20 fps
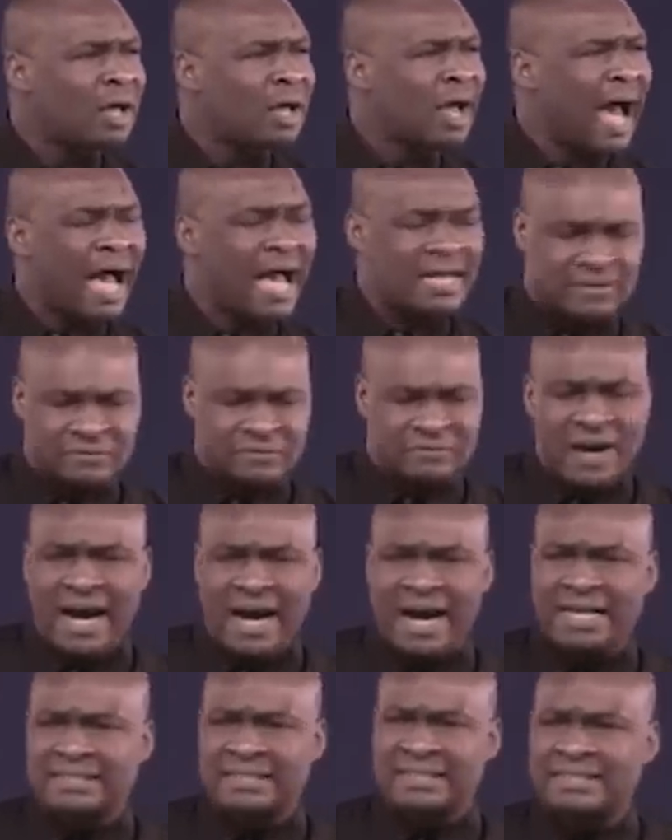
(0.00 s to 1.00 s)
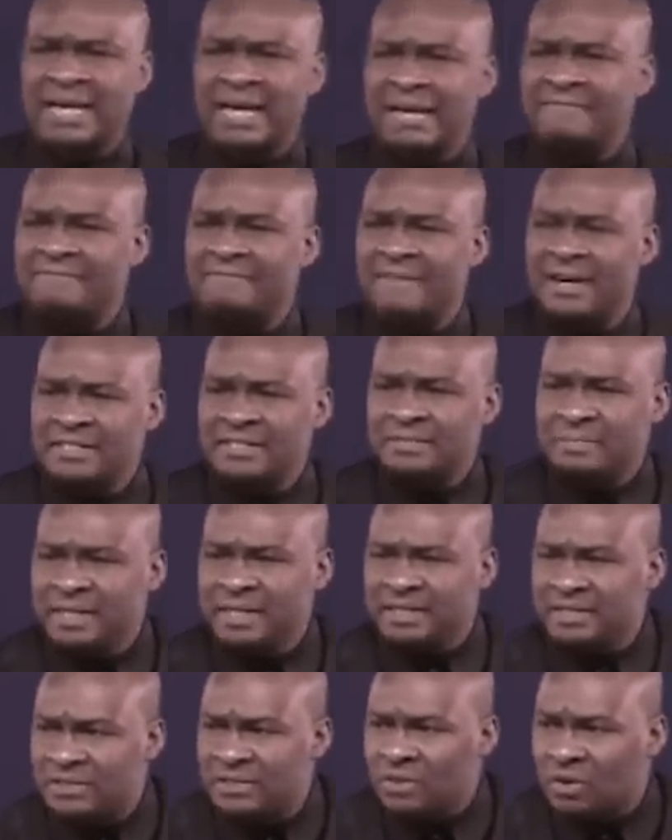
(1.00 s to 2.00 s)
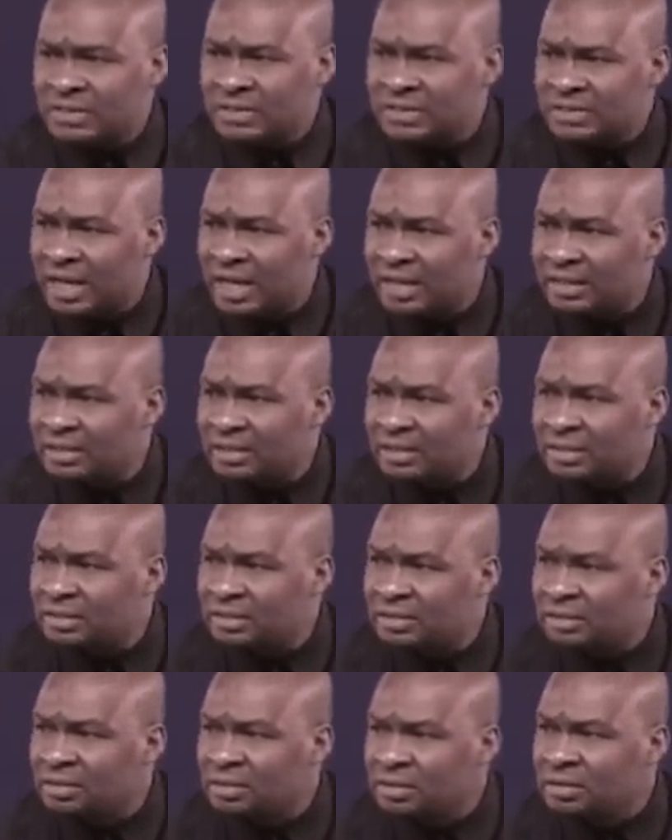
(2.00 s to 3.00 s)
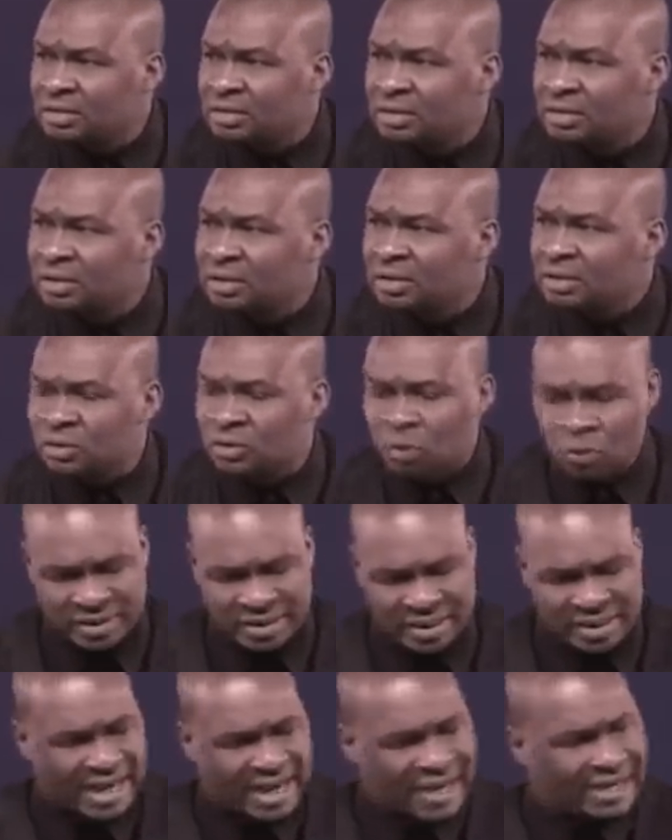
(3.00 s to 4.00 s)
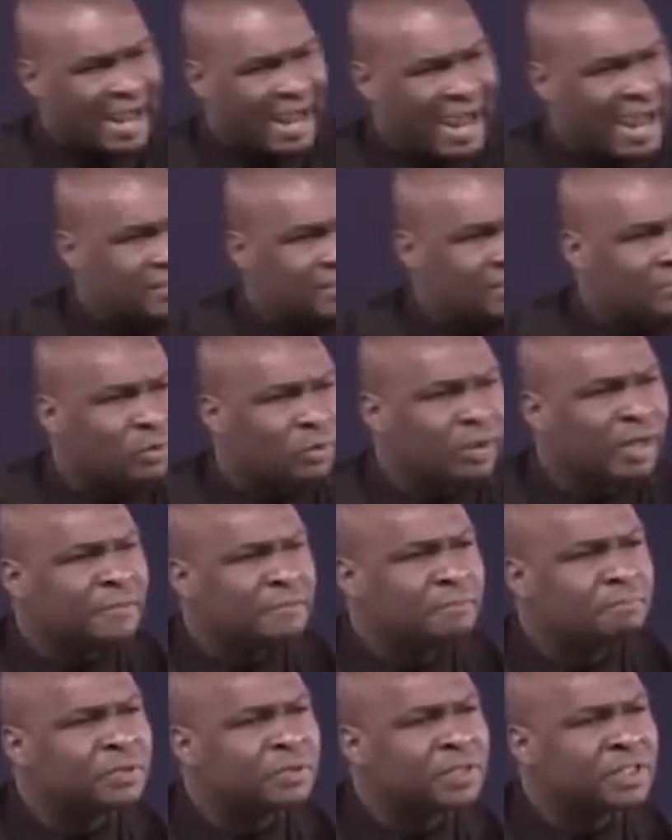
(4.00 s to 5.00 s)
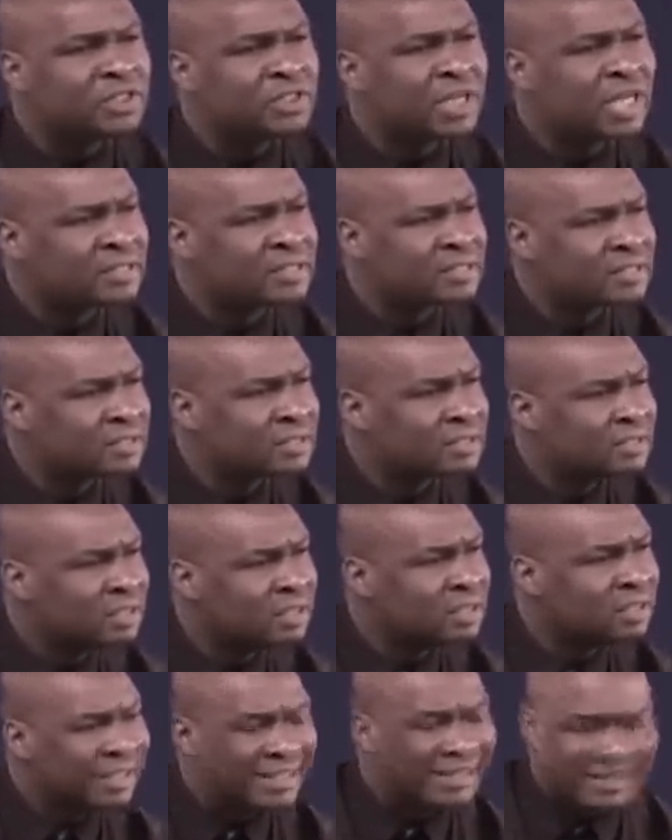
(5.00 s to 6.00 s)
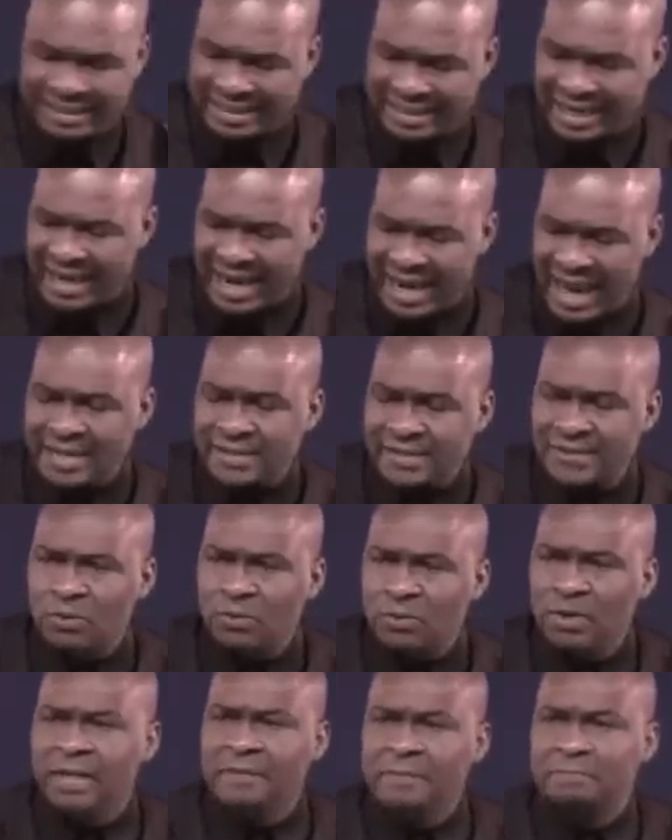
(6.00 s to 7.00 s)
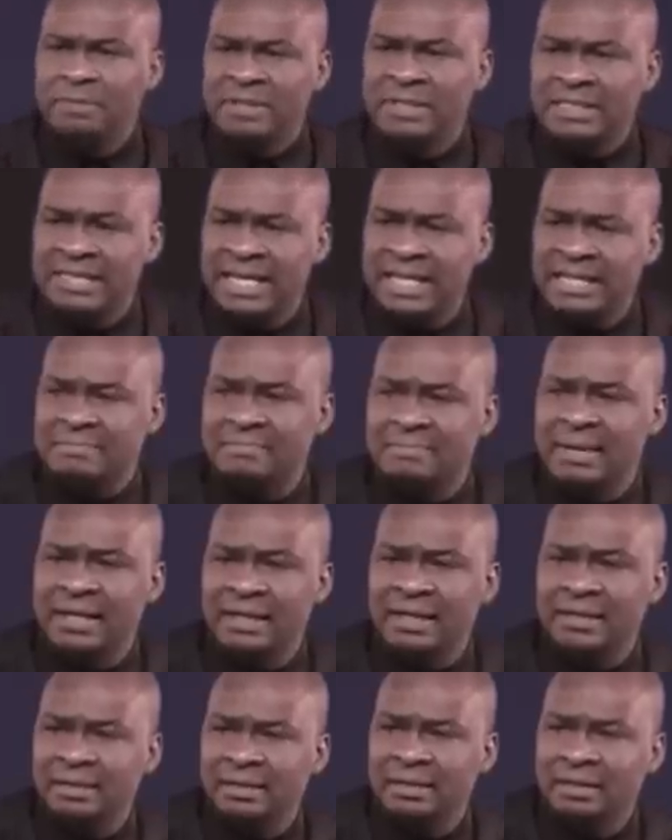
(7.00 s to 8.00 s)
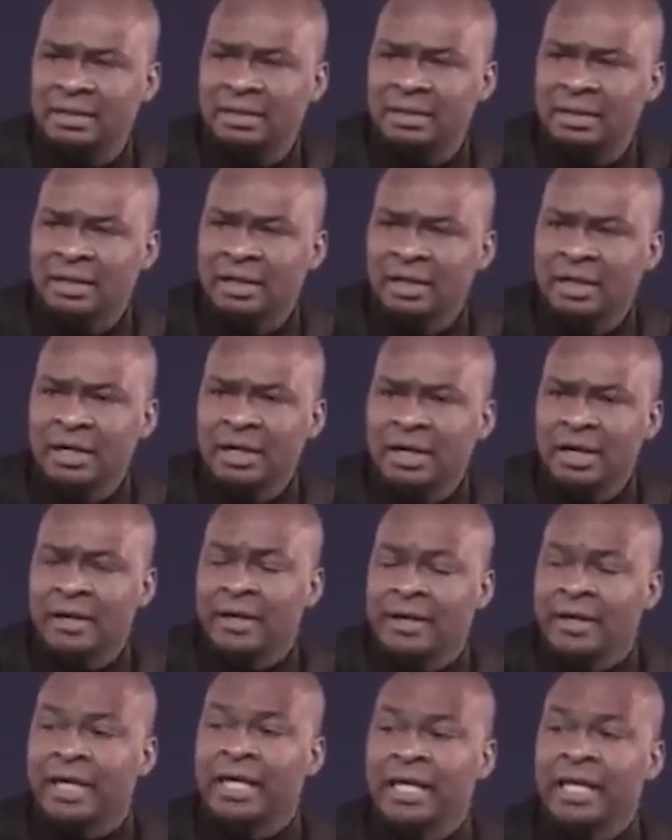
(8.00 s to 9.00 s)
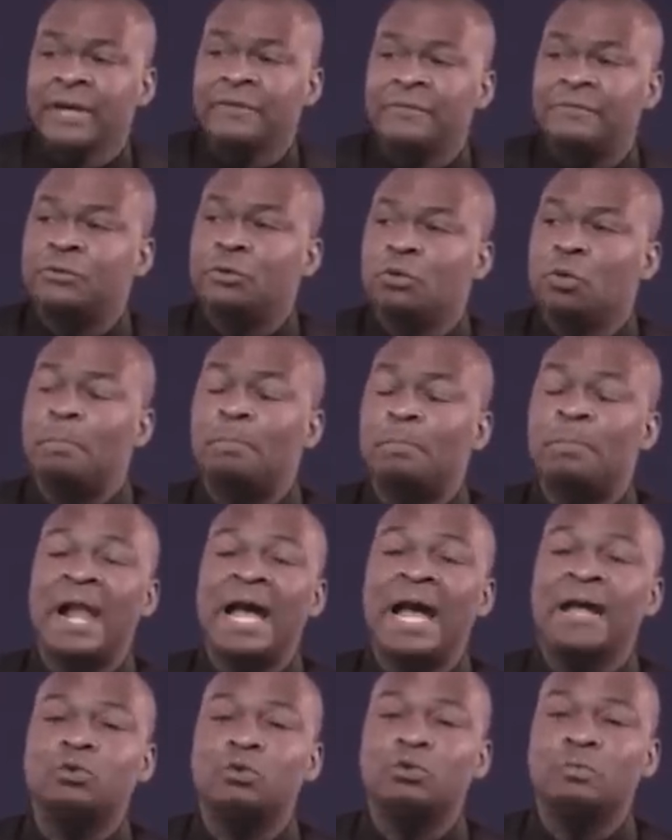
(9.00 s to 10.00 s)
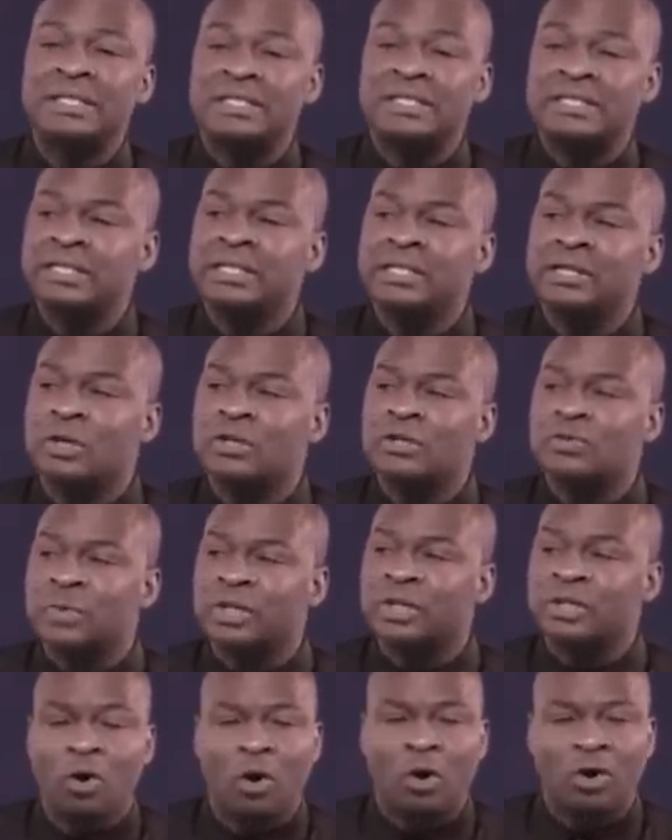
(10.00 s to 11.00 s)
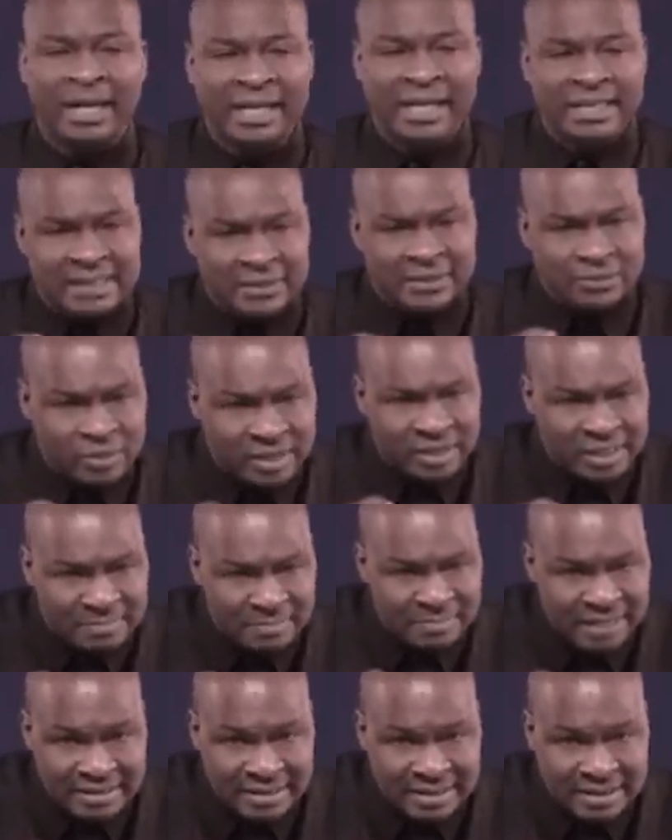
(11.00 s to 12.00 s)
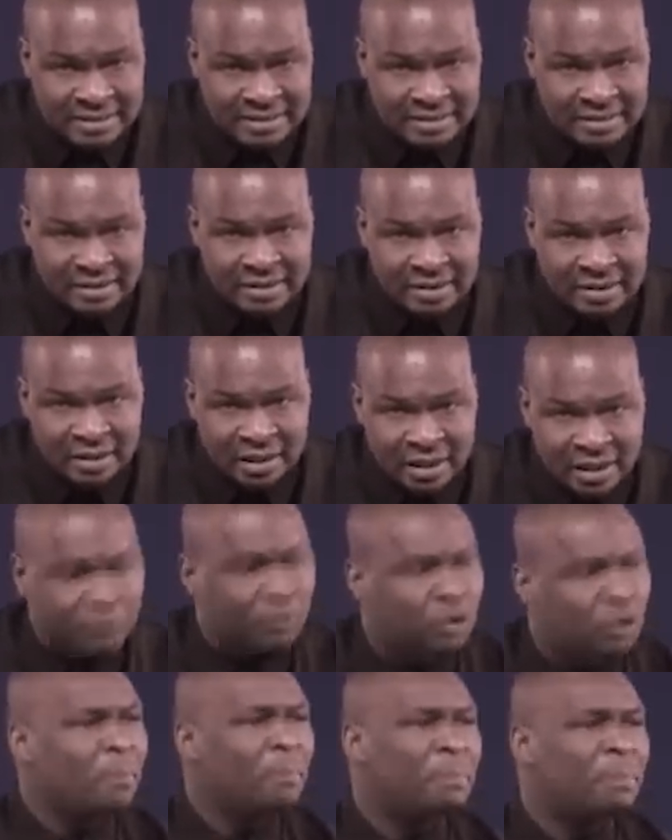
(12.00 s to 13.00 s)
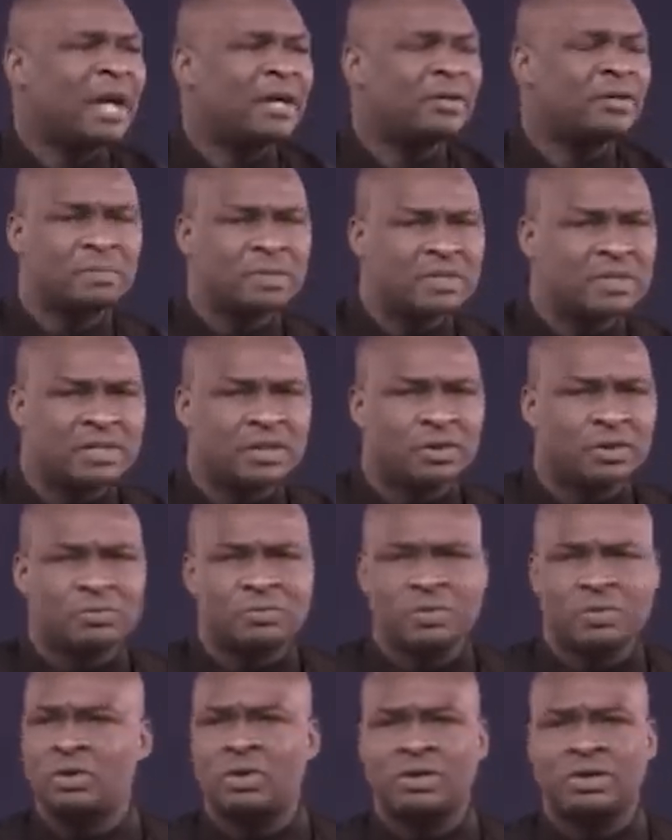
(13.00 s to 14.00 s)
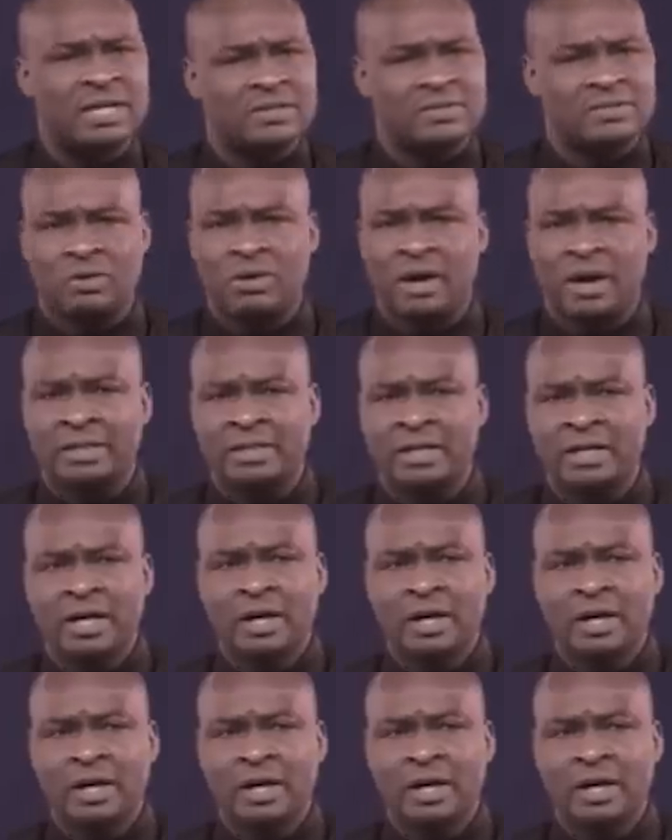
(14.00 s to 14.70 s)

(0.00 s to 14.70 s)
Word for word: as far as his advancement is concerned. So he can isolate preachers, he can isolate businessmen. If you plan to be serious with God, listen to this message. If you don't plan to be serious with God, that's all right.